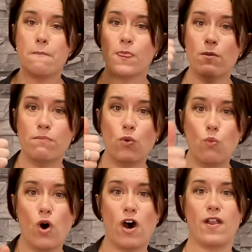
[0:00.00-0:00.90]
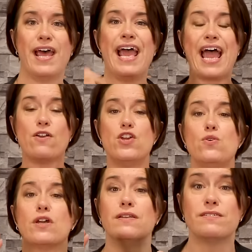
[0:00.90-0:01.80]
Number 1, how you
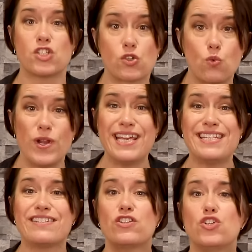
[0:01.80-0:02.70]
can squeeze the